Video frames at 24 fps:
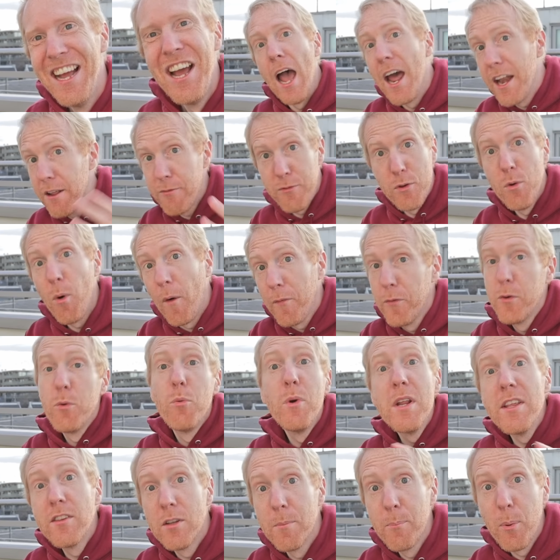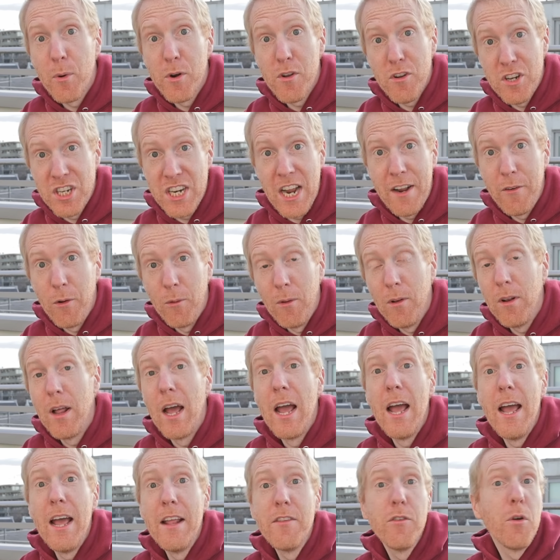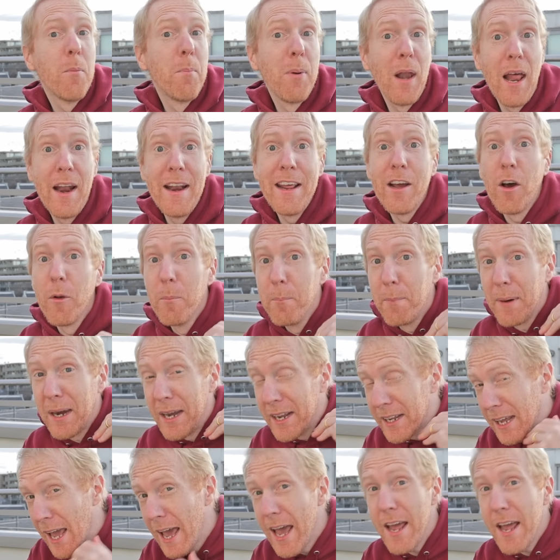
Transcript: And if you want to really support the channel and you're planning on buying